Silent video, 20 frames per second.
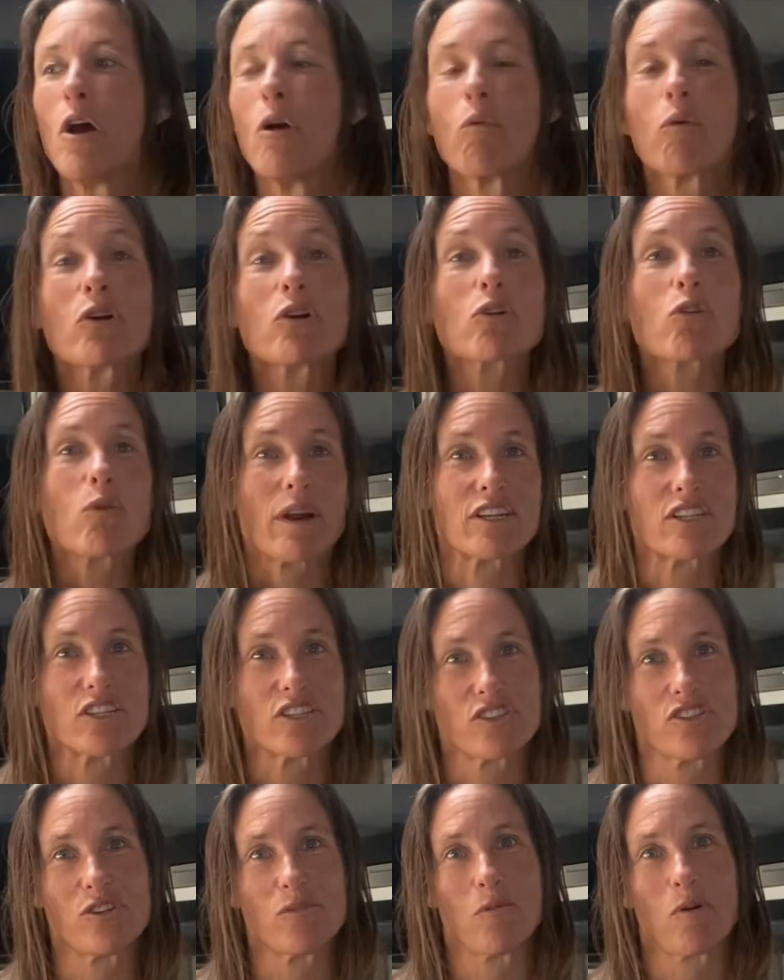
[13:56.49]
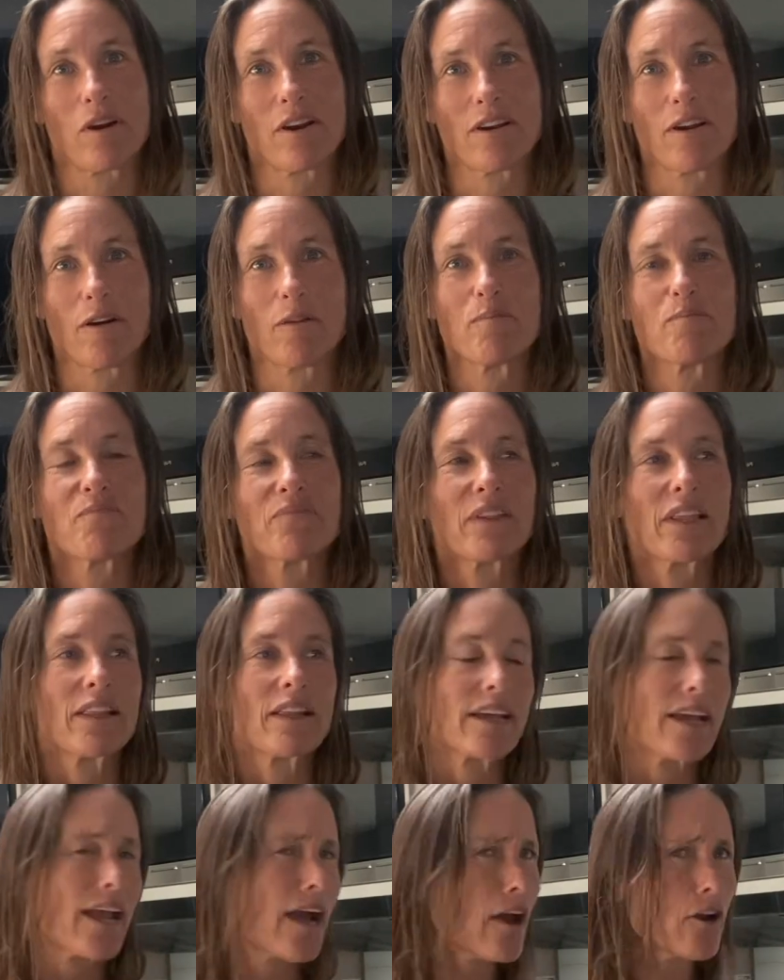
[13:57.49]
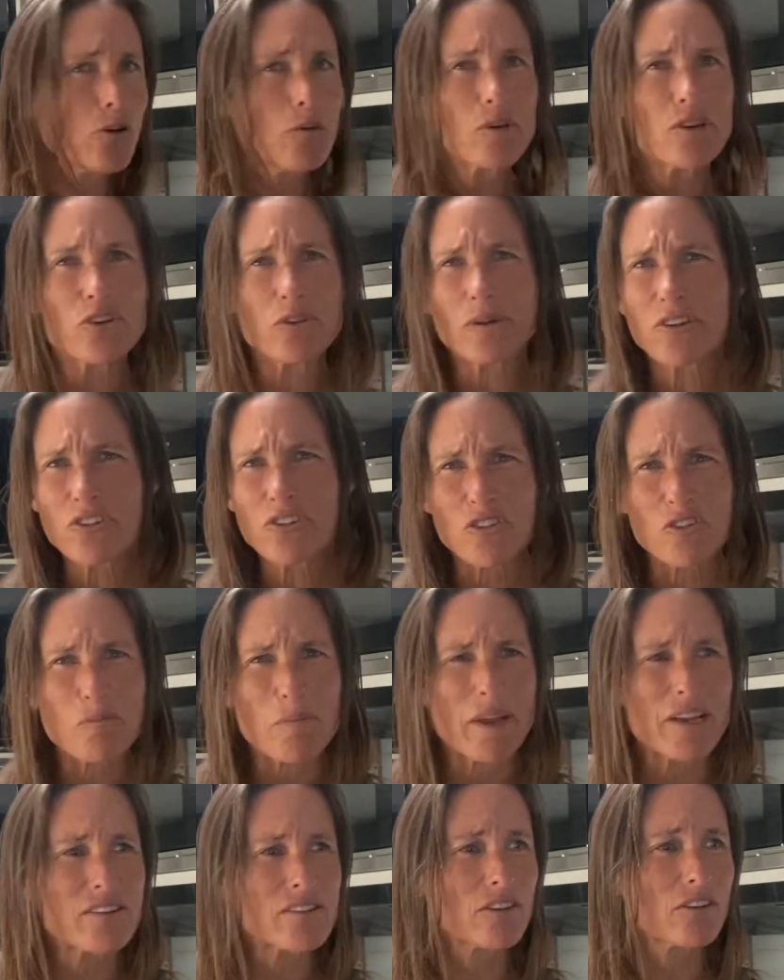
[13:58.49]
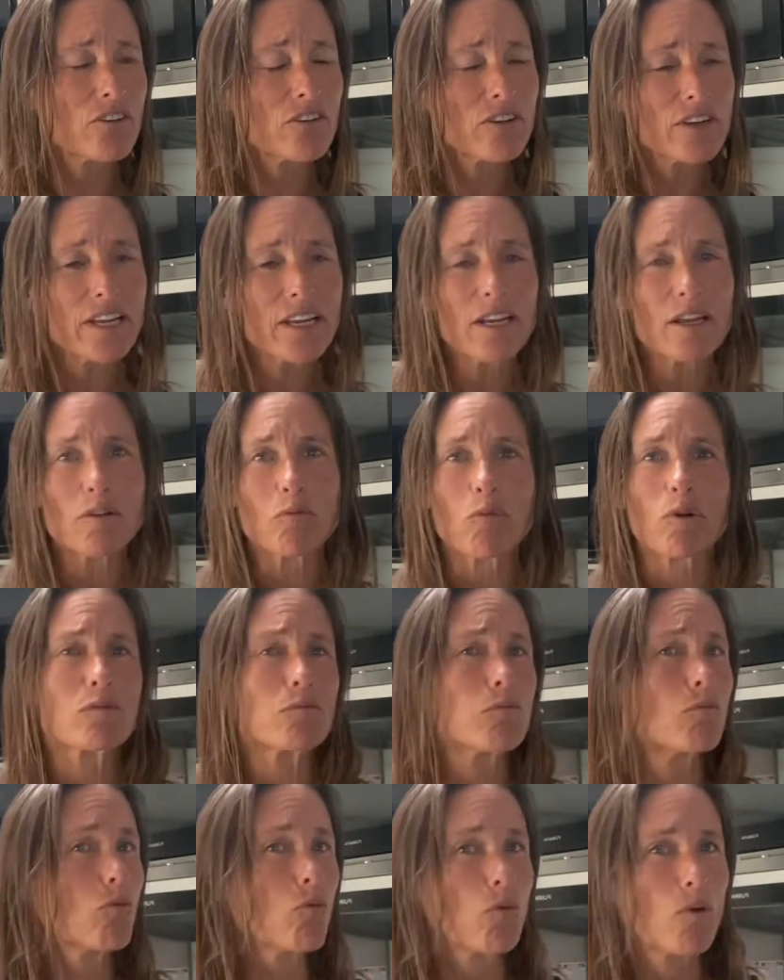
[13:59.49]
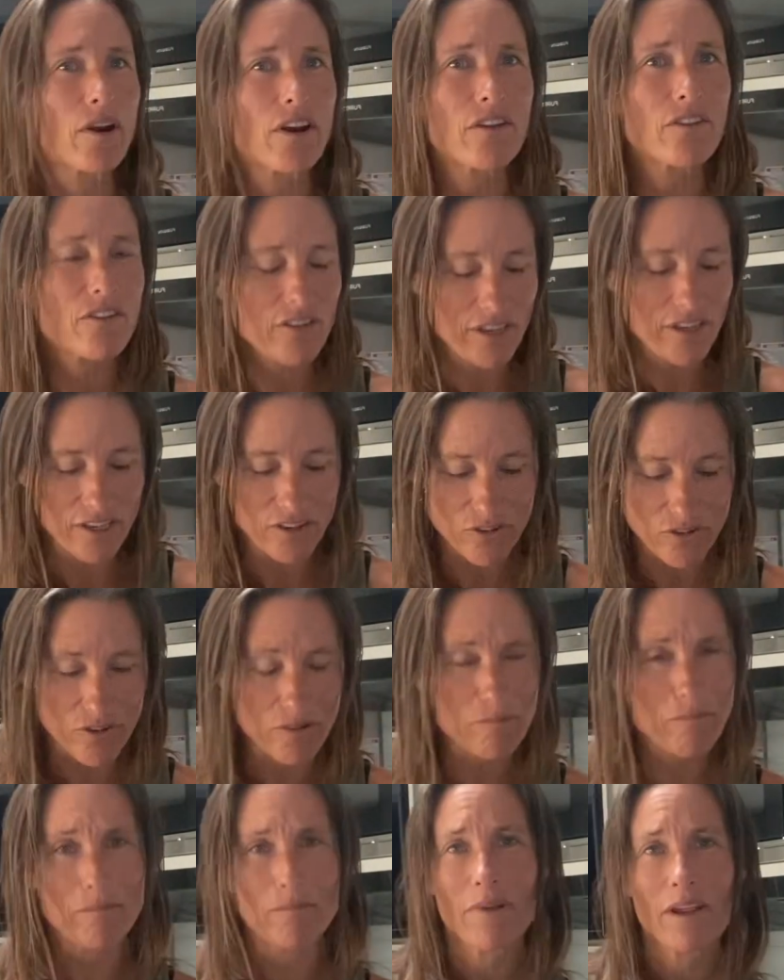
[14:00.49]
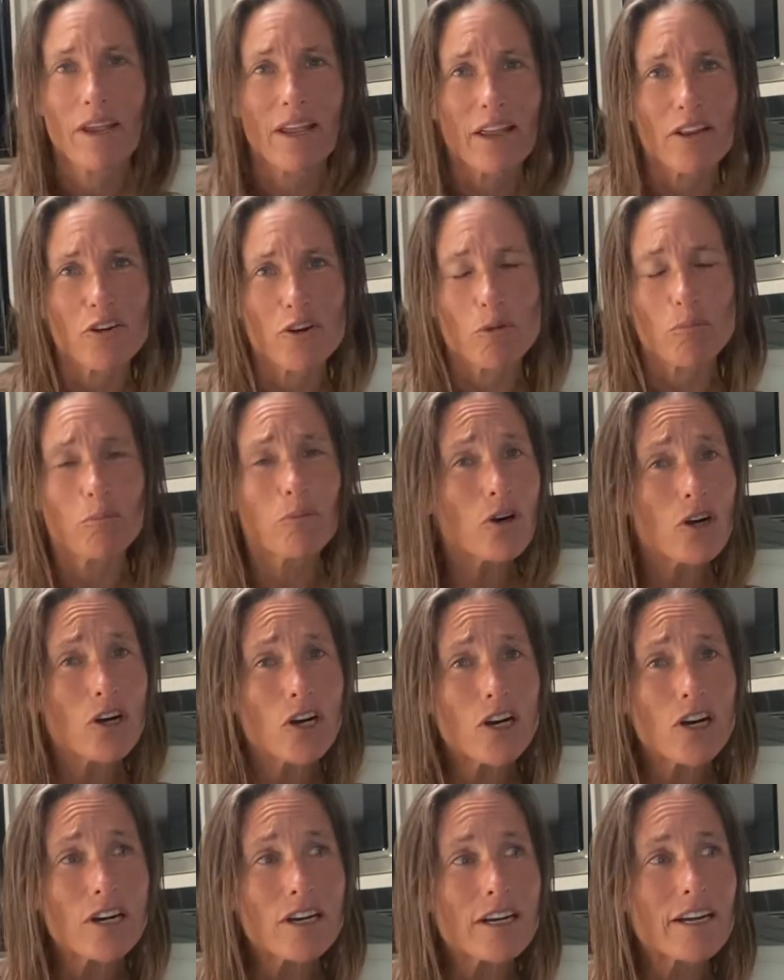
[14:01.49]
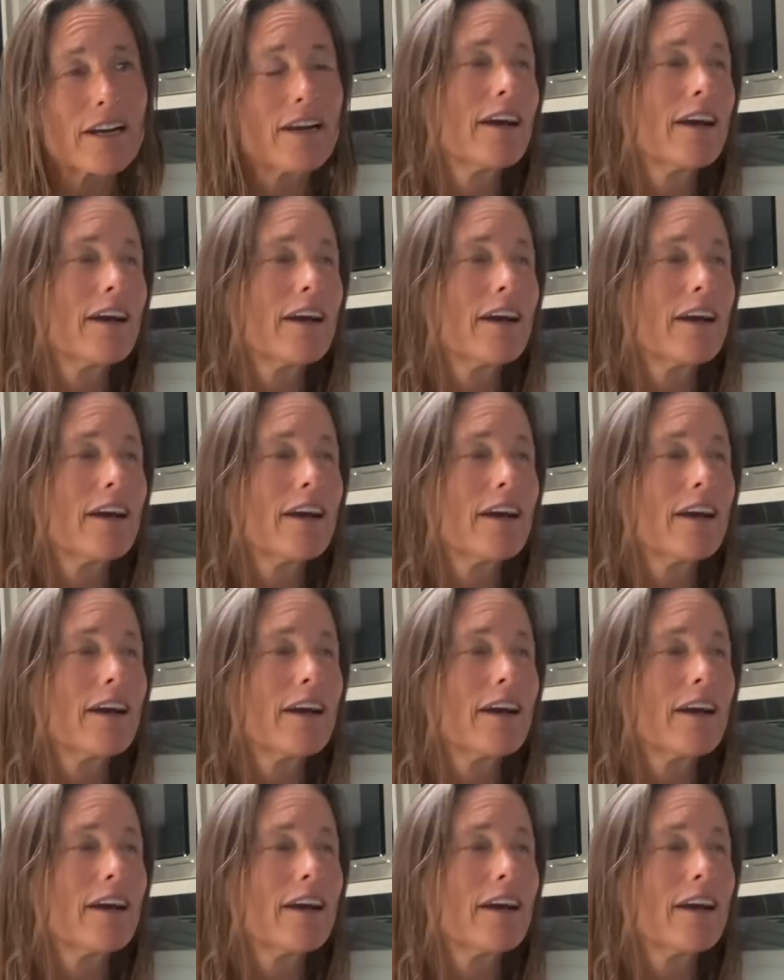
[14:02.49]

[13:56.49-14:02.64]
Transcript: What are questions you want to know? Like, how do we do interest-based learning? What other things are in your book?